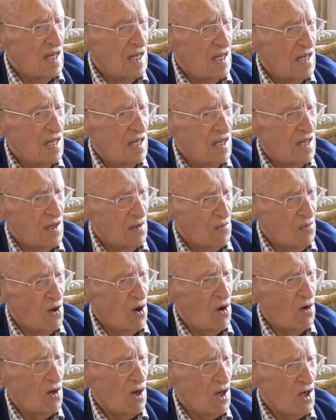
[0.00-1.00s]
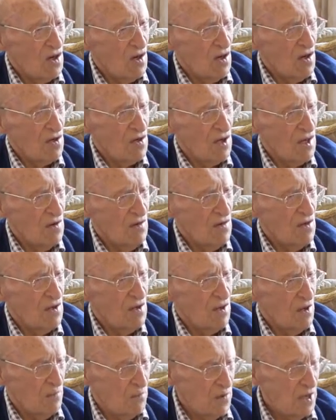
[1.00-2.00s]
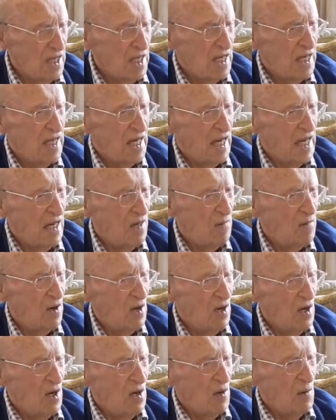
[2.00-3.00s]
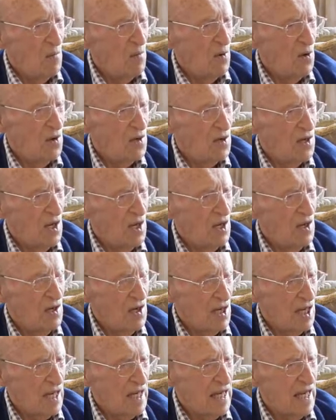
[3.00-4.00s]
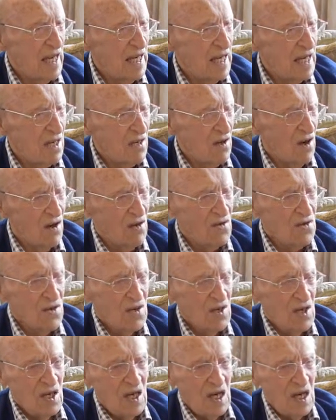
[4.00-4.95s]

You could walk across. It was uh, pretty deep, but uh, you could get across.